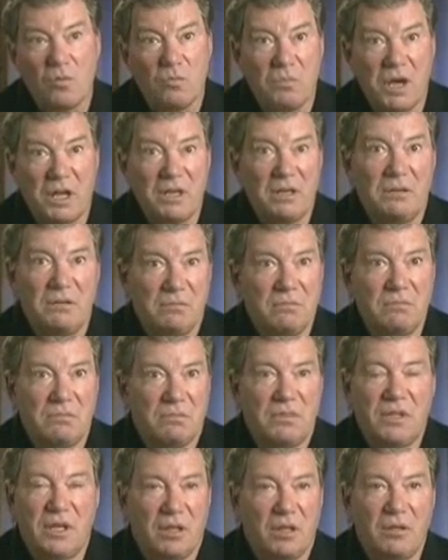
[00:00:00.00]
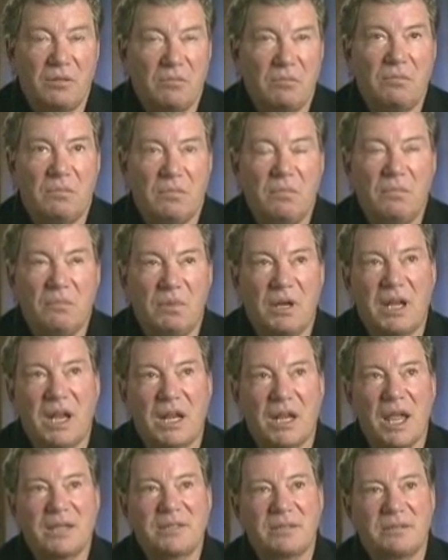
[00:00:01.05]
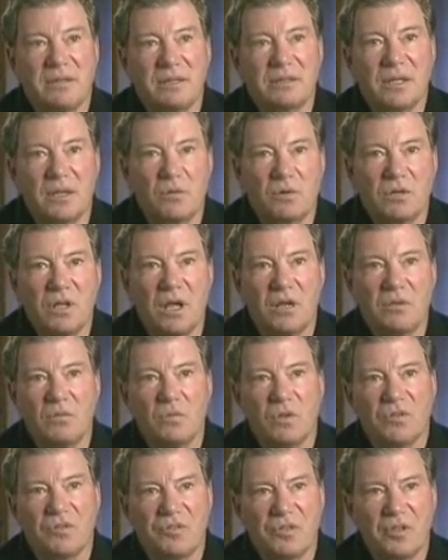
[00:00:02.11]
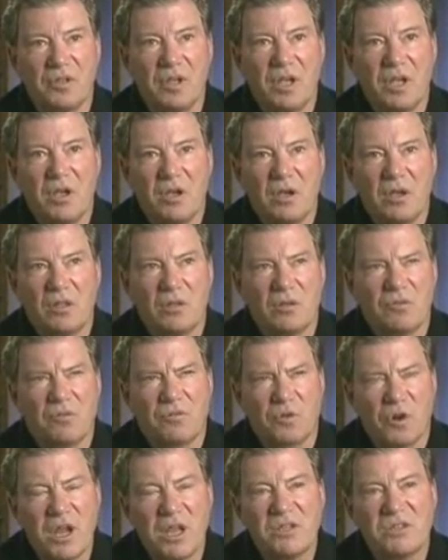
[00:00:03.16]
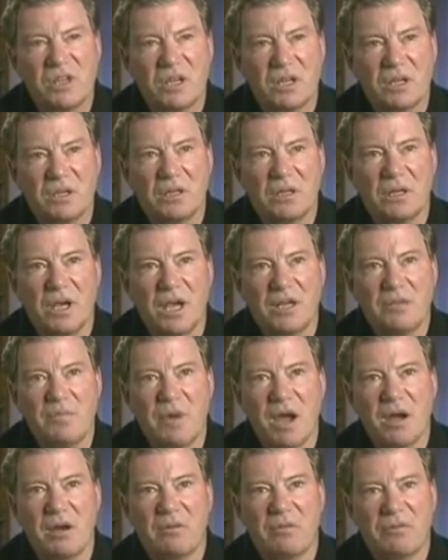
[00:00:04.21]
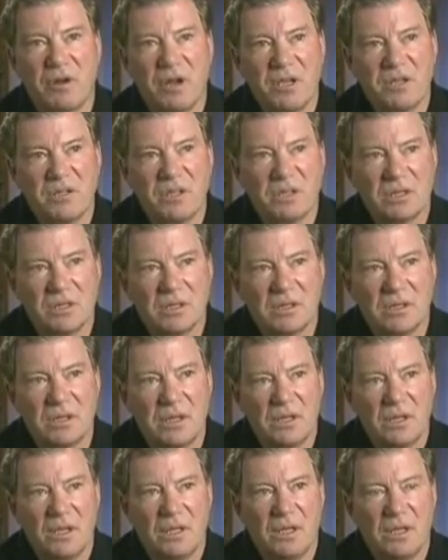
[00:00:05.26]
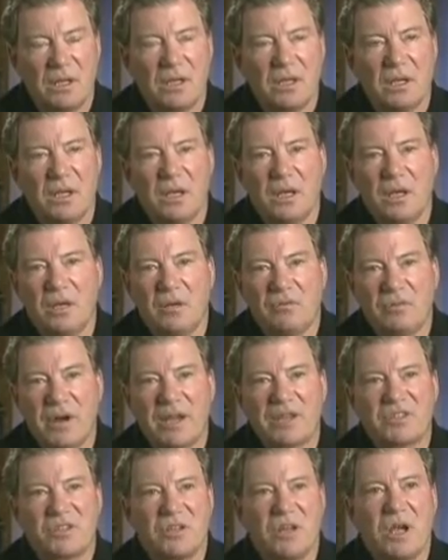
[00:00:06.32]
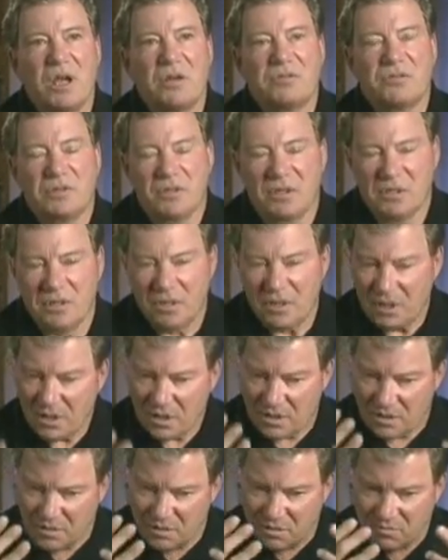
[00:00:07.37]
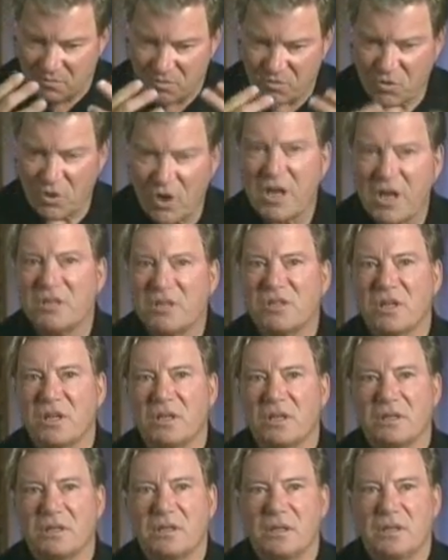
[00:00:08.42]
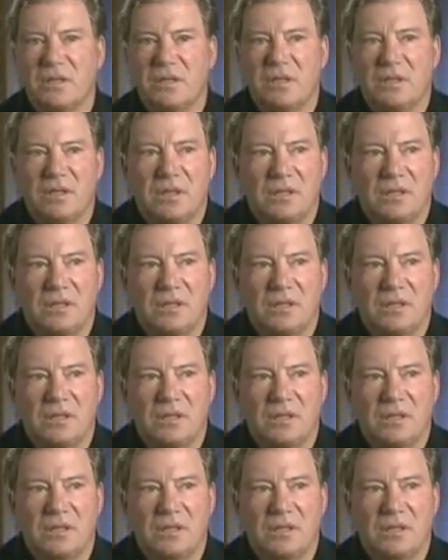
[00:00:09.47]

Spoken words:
No, but I'd like to think they were done with the phrasing. I admire phrasing. Frank Sinatra, phrasing